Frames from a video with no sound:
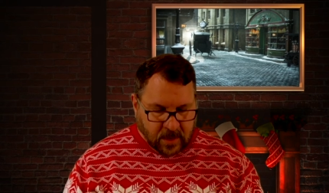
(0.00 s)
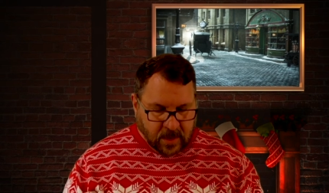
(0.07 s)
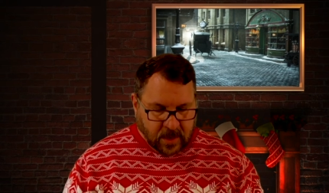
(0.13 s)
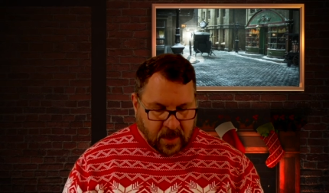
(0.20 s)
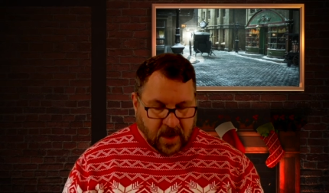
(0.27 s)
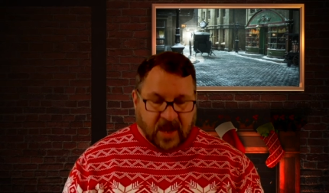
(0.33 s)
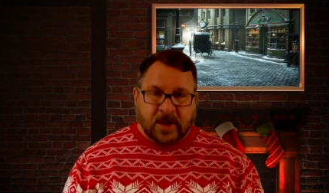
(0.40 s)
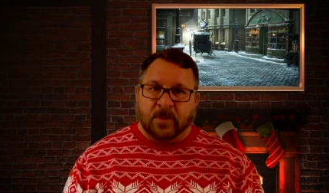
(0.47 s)

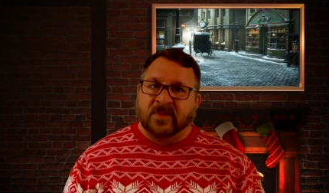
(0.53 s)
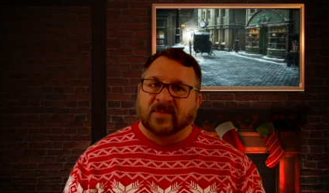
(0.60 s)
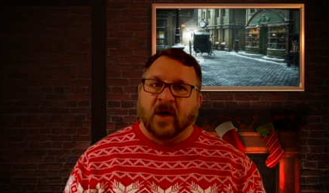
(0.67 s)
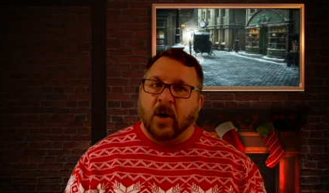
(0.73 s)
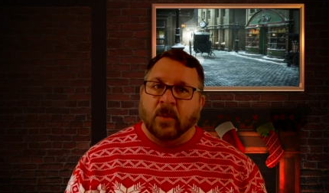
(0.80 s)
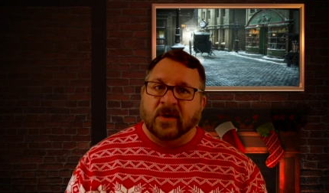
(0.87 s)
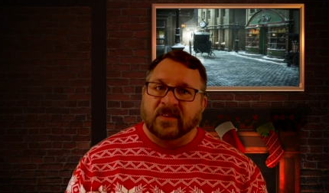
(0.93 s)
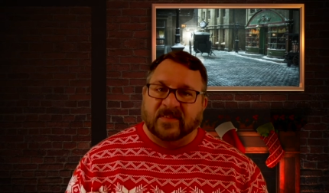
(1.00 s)
And it was
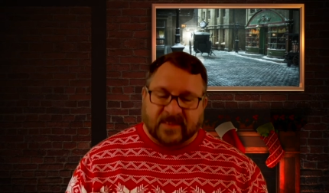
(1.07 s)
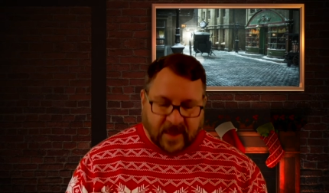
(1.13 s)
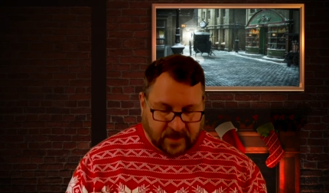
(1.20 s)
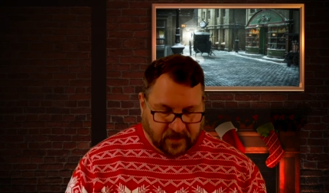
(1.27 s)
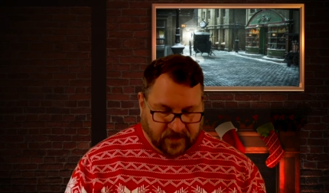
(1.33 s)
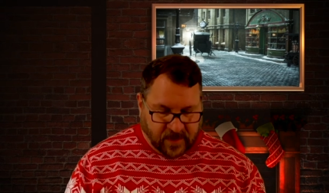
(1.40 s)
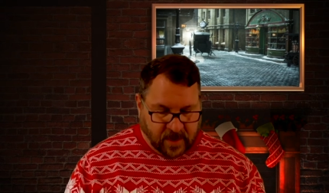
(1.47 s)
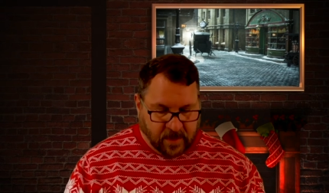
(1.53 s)
always said
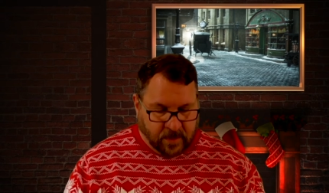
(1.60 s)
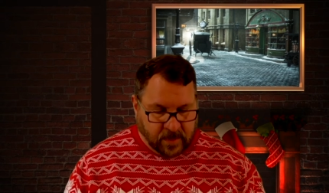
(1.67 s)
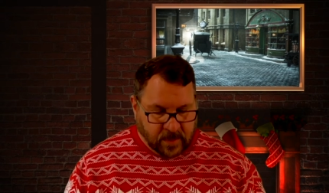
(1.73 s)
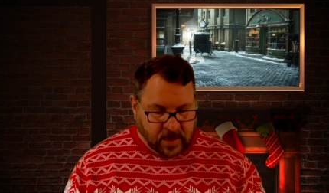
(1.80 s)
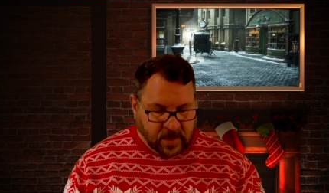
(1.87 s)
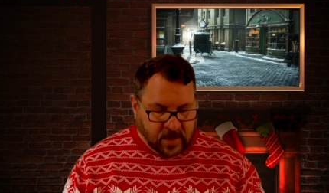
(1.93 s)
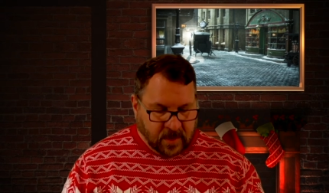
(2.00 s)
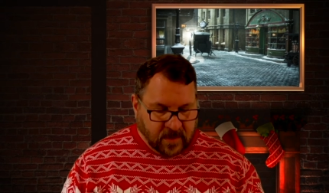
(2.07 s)
of him
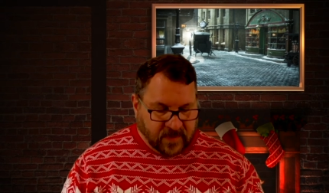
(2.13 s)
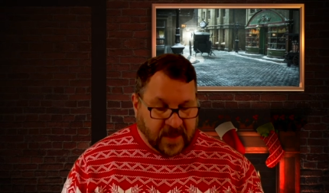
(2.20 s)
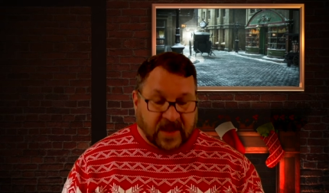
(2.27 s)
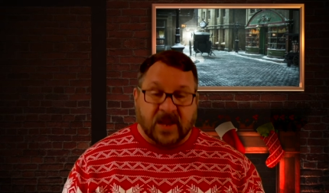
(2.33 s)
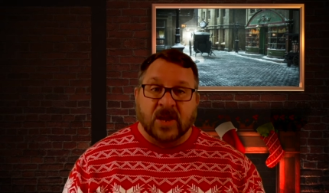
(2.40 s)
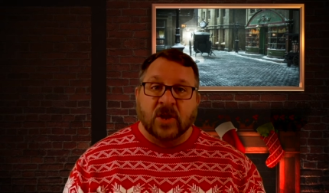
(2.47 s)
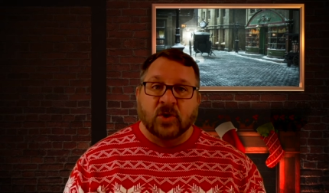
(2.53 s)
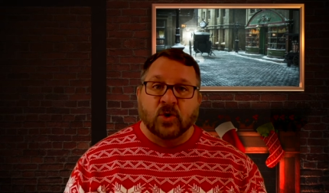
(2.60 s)
that
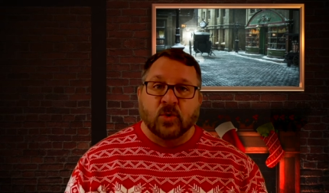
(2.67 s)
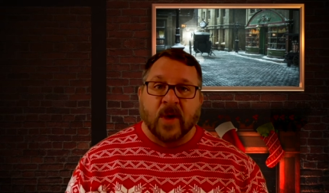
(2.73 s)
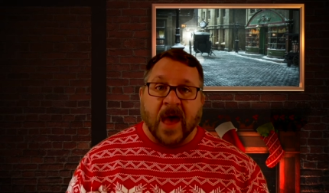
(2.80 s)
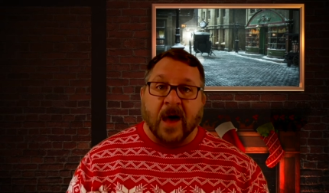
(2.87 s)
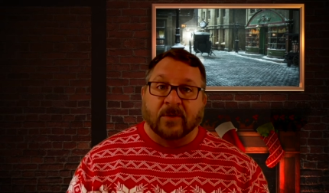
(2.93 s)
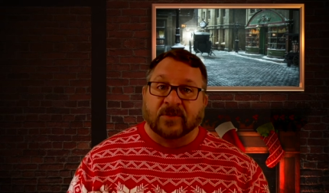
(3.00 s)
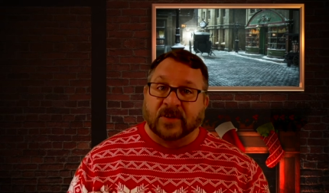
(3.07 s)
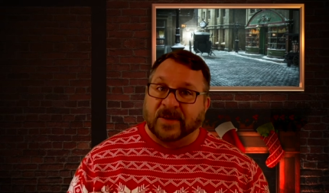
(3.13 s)
he knew
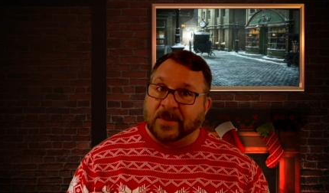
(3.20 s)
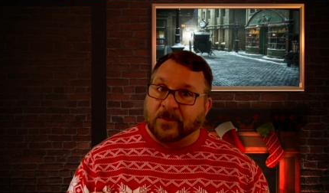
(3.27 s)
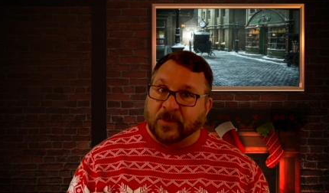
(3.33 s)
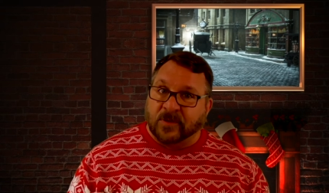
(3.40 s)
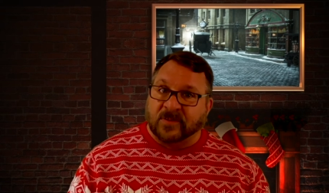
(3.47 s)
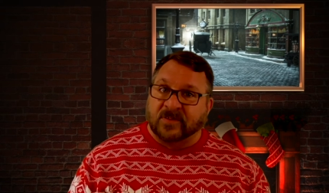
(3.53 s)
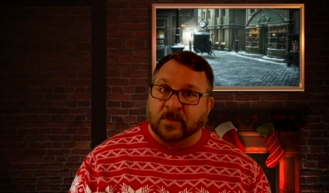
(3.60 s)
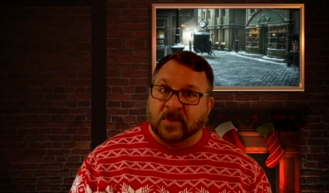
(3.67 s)
how to keep
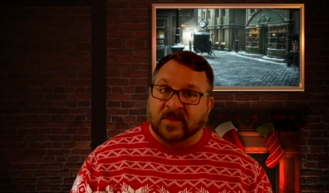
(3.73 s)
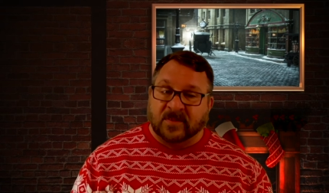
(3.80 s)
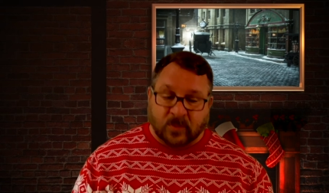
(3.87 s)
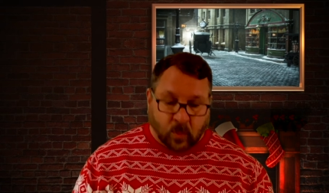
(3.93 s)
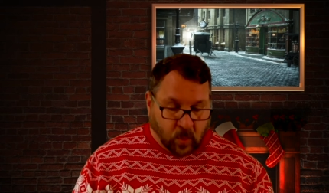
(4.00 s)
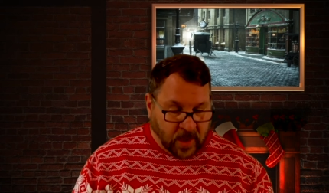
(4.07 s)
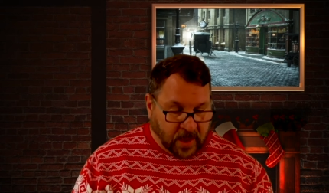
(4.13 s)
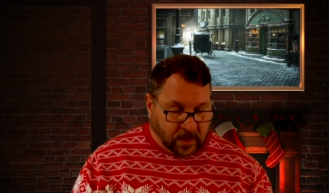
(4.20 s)
Christmas
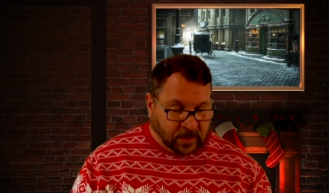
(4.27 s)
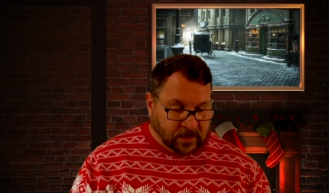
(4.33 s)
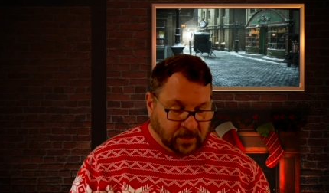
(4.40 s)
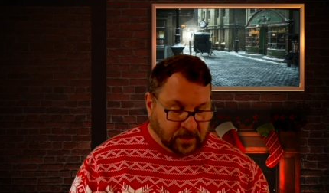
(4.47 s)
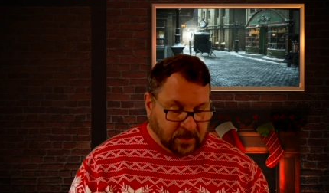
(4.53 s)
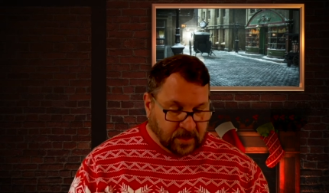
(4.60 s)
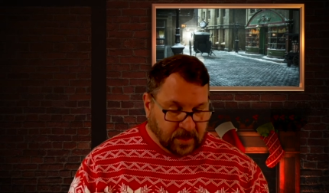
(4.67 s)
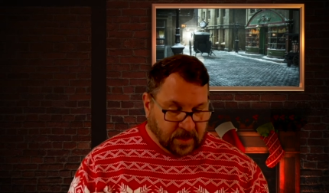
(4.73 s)
well.
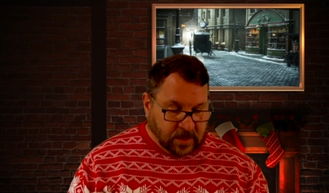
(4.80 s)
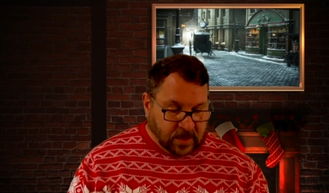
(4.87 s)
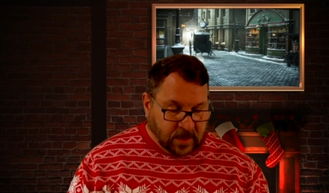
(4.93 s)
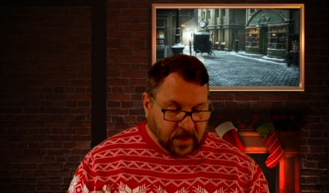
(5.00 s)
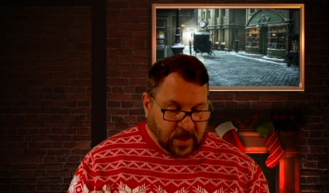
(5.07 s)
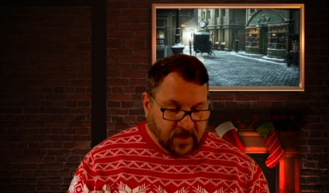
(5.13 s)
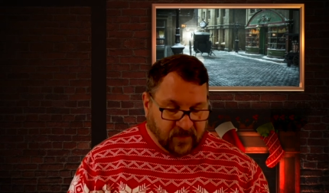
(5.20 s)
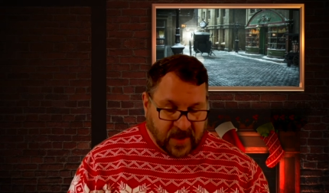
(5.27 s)

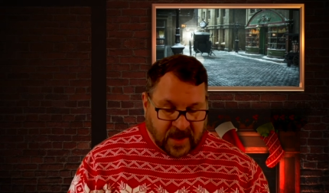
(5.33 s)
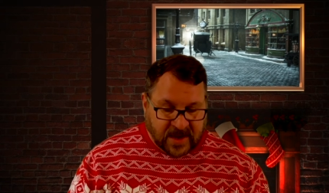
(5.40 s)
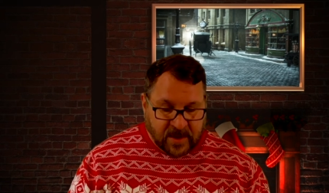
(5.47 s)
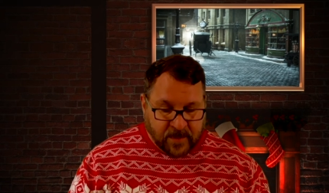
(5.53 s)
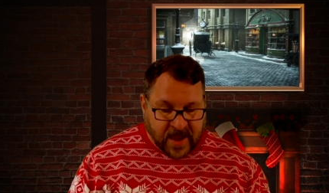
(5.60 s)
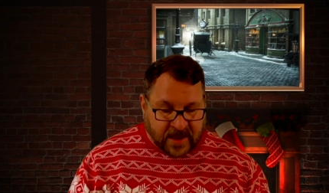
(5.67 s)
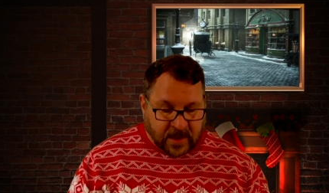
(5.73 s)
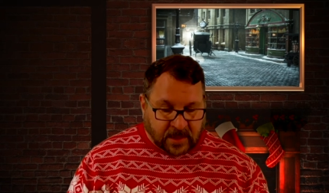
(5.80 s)
If any
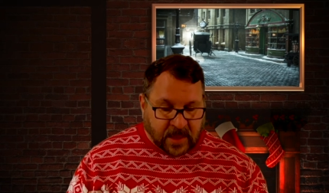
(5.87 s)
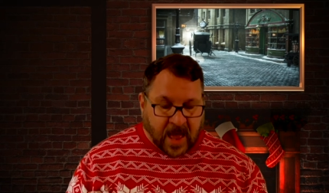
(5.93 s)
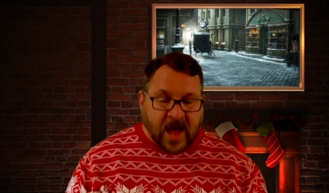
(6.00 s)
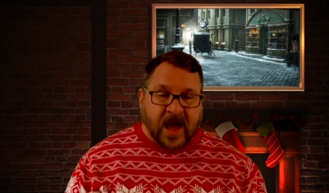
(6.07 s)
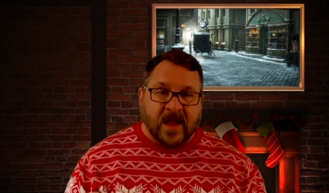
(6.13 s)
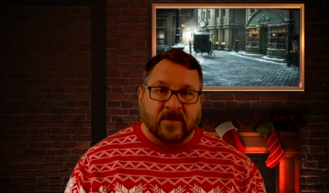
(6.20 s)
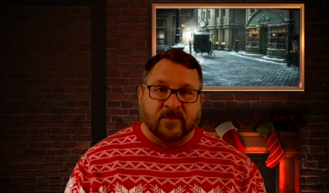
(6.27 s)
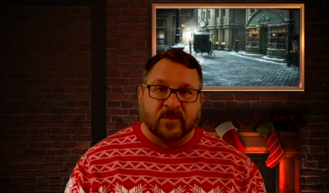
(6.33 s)
man
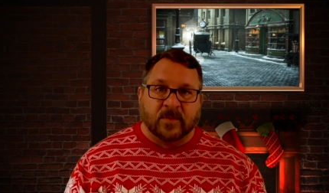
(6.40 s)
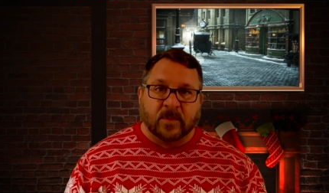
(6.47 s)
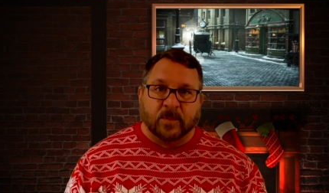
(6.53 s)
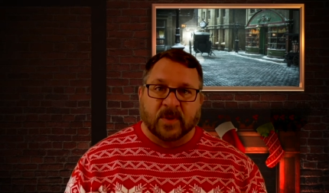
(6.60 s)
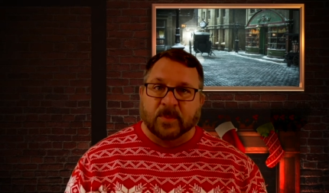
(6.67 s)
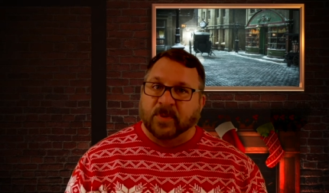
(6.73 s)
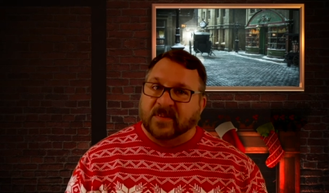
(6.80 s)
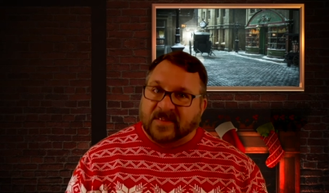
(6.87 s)
alive
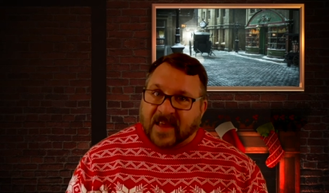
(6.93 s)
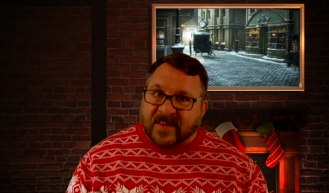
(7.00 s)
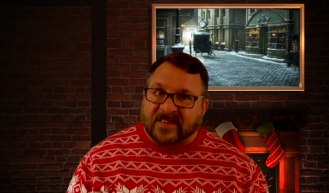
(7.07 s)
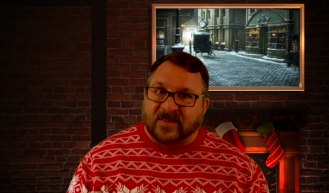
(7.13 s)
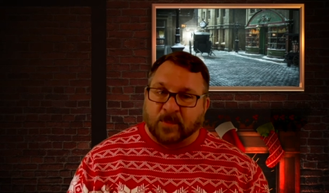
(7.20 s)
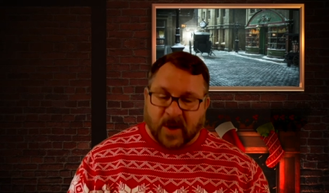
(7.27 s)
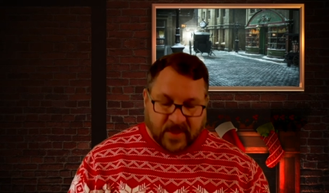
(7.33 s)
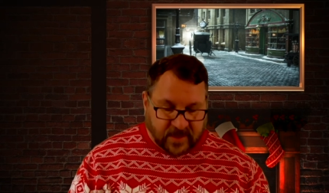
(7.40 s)
be
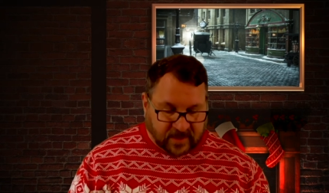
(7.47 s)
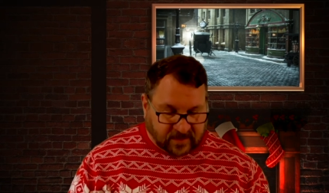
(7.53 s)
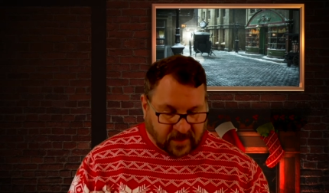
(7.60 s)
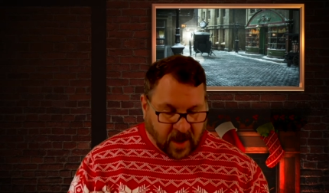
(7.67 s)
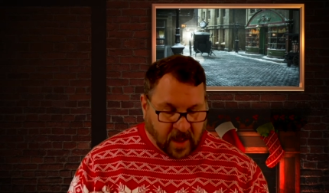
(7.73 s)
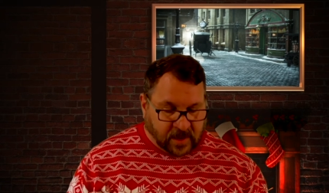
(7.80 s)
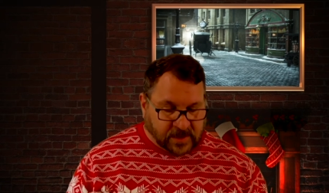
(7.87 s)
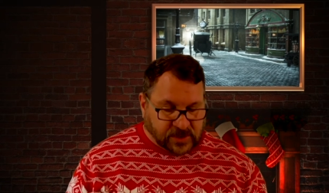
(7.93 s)
possessed by this
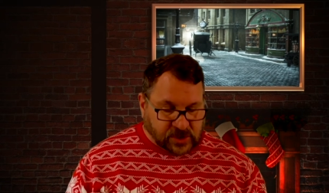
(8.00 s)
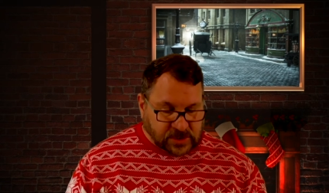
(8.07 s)
knowledge,